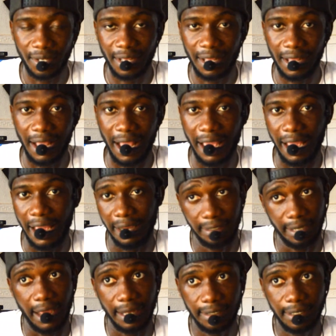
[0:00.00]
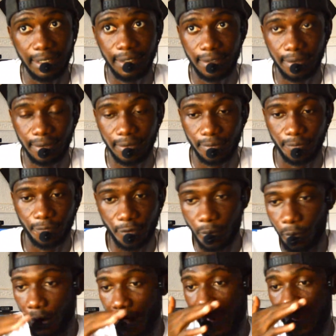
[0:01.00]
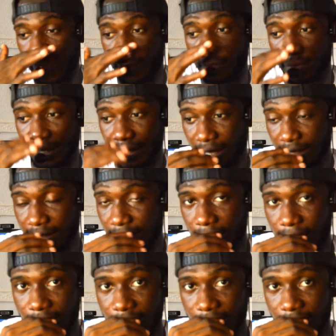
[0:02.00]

I think from what I can get here,